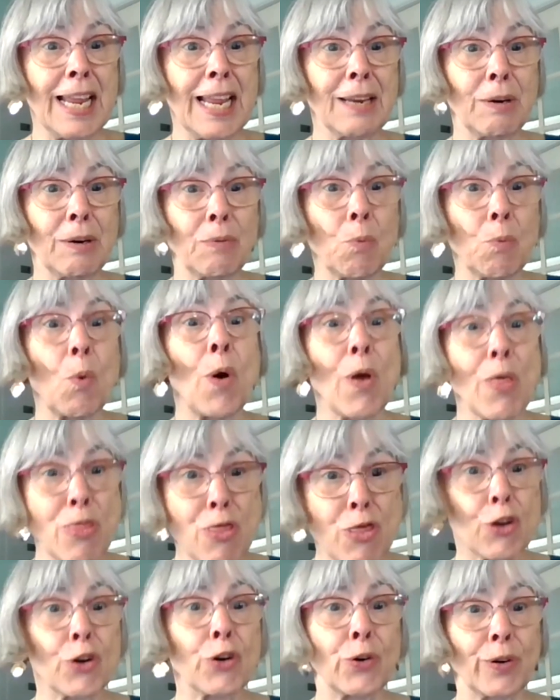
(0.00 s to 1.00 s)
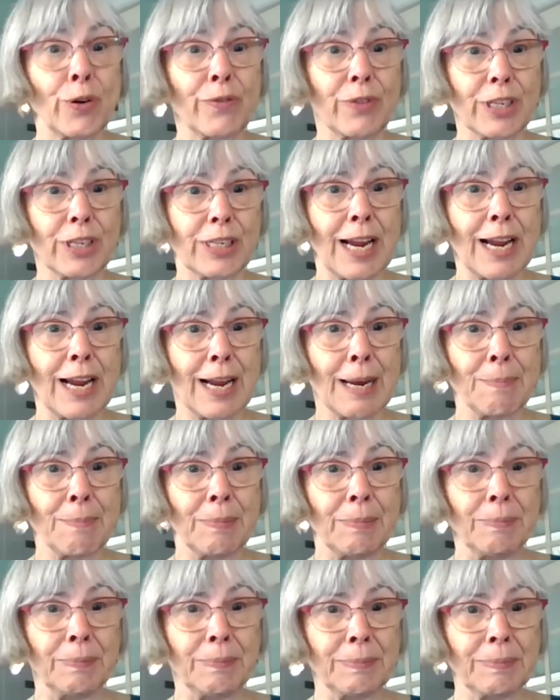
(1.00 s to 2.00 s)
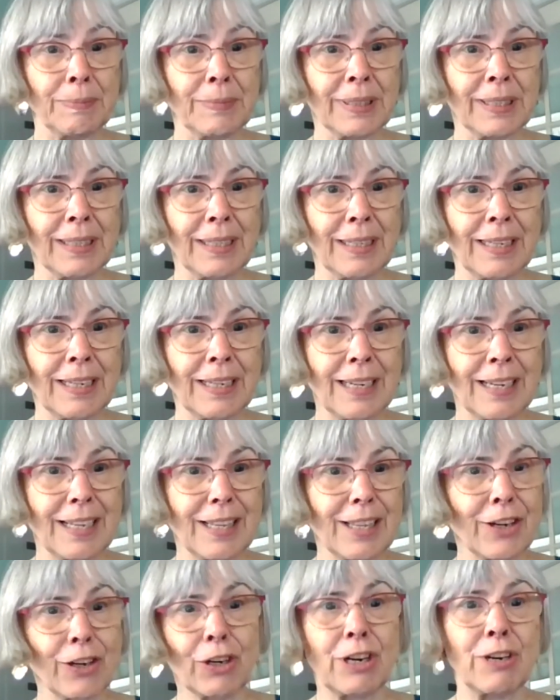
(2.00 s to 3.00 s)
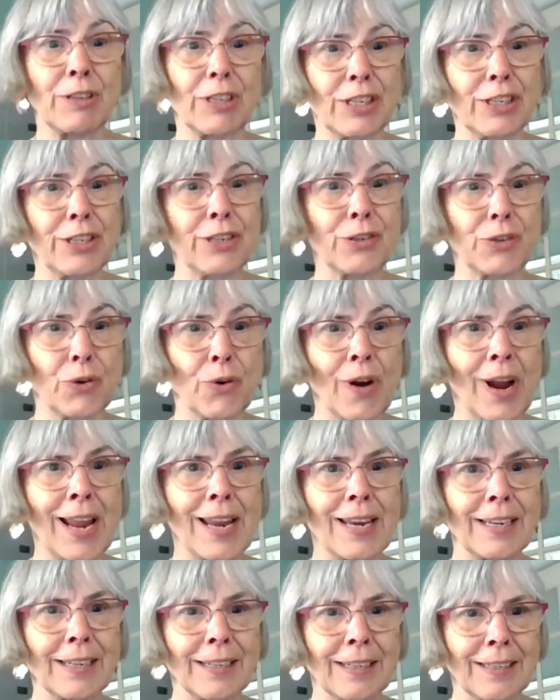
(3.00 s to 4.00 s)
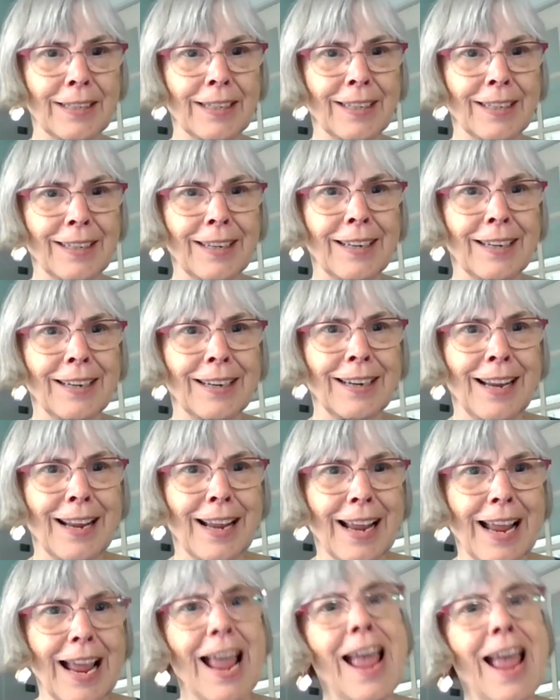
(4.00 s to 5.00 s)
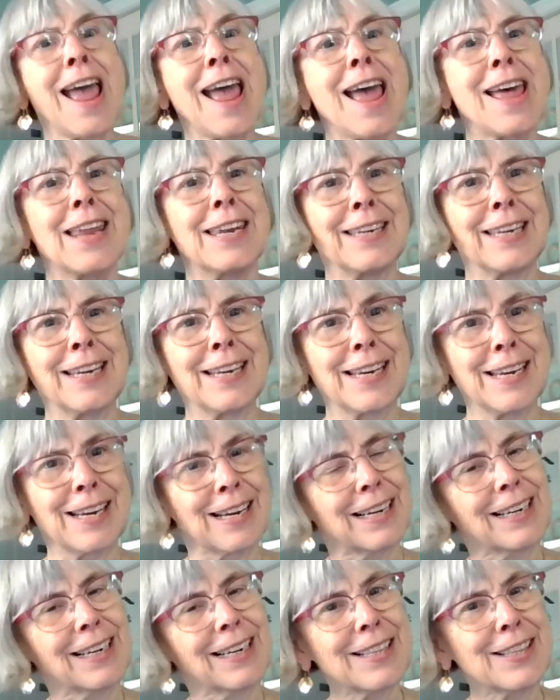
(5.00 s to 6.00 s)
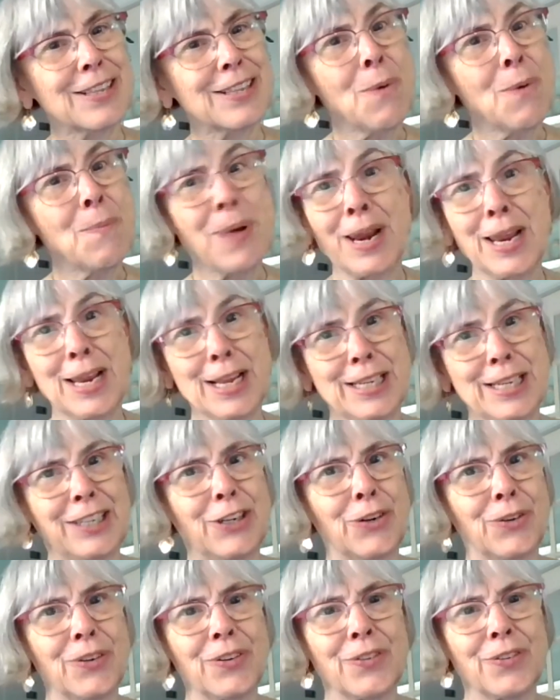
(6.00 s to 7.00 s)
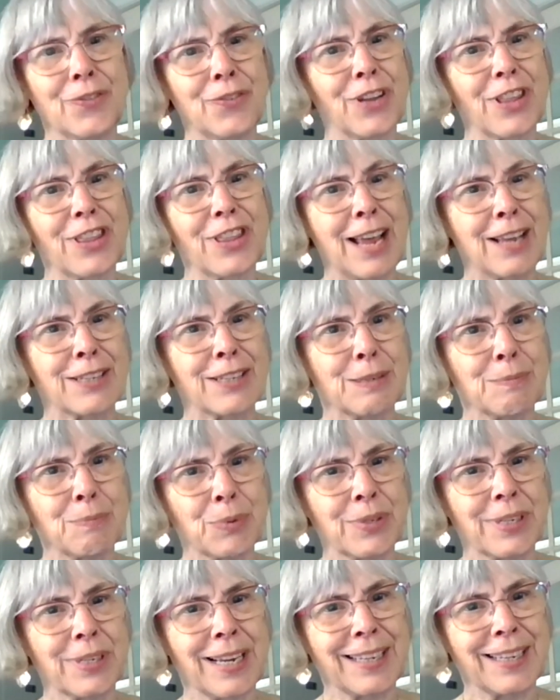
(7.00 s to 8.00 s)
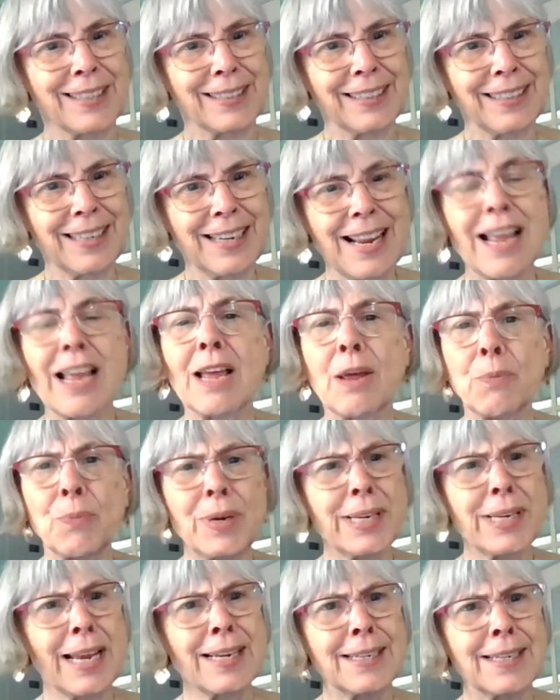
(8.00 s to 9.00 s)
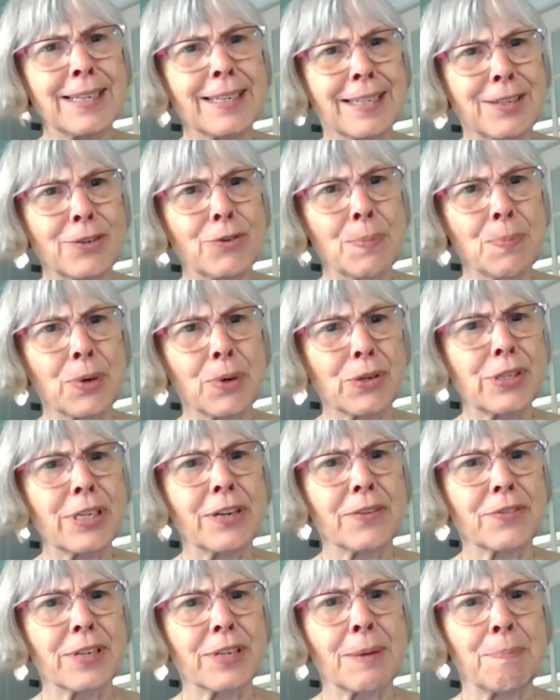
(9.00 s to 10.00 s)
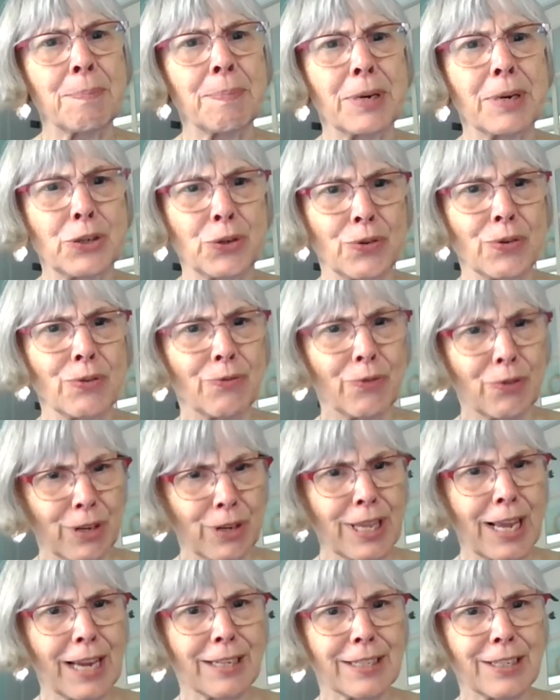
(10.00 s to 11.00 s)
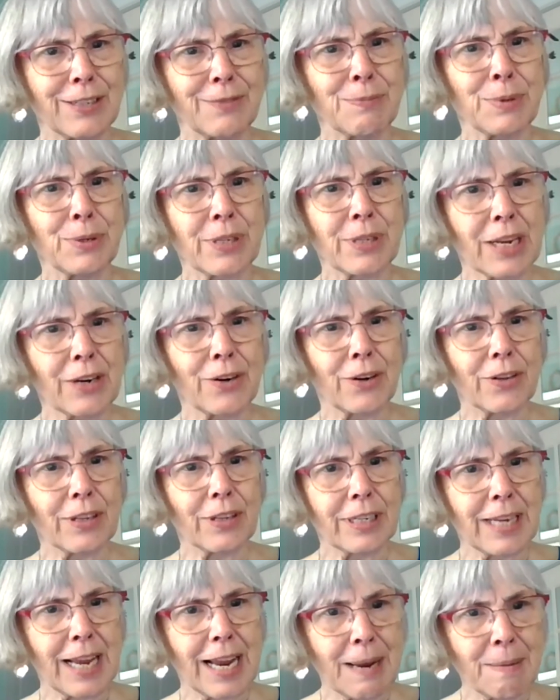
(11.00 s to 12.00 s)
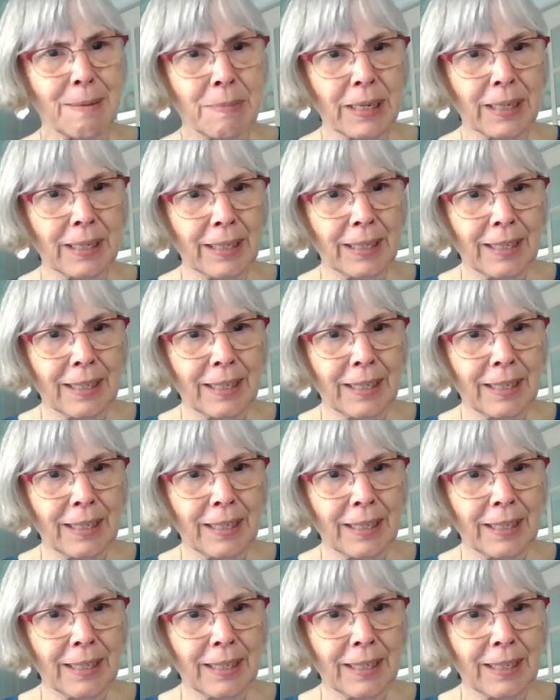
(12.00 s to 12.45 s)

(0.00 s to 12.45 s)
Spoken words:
a hit one third of the time, they're considered great. And nobody's shooting for 1,000%. We tend to trip ourselves up by shooting for 1,000% all the time,